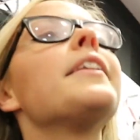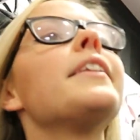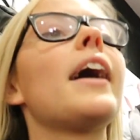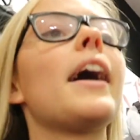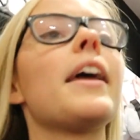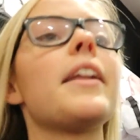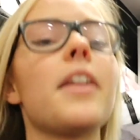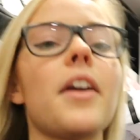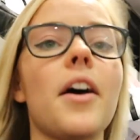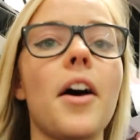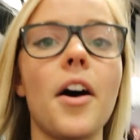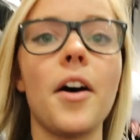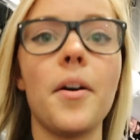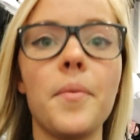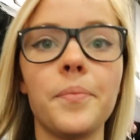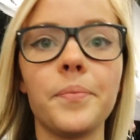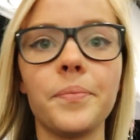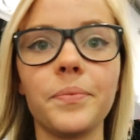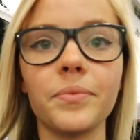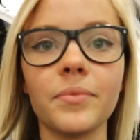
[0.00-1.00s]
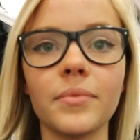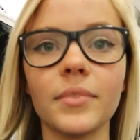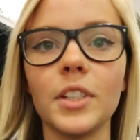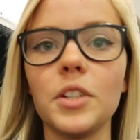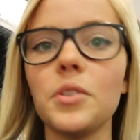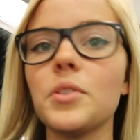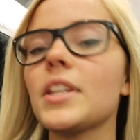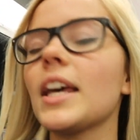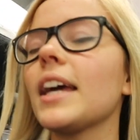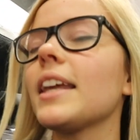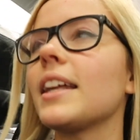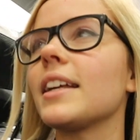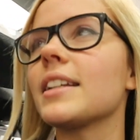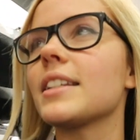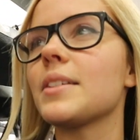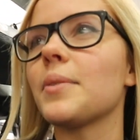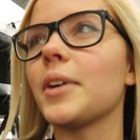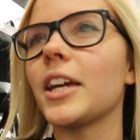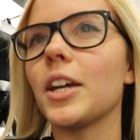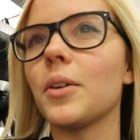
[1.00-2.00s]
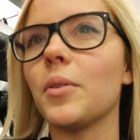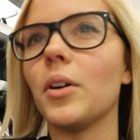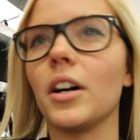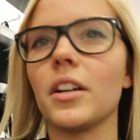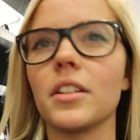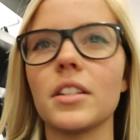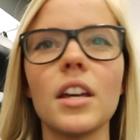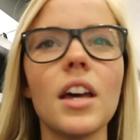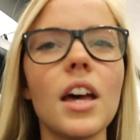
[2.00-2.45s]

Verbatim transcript: And then you say that to make it worse.